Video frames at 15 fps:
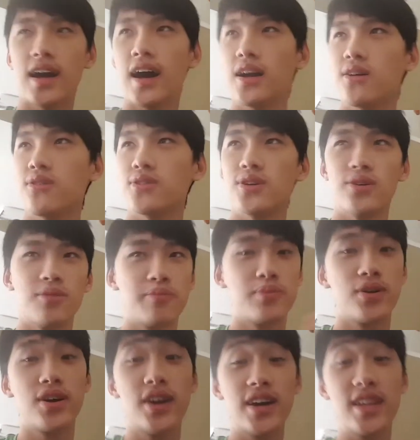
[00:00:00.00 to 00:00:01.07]
I don't know,
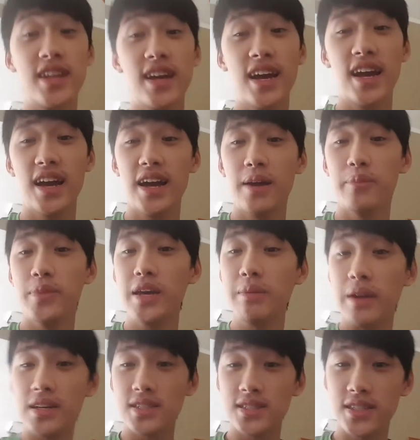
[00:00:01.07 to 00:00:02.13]
but me
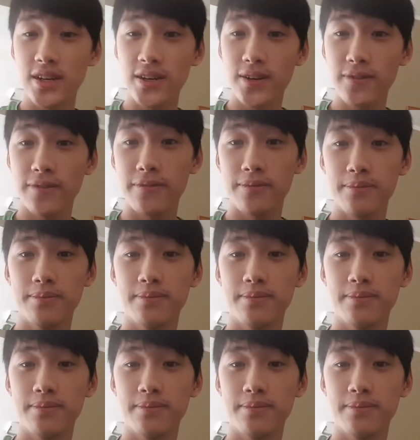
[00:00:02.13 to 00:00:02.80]
myself,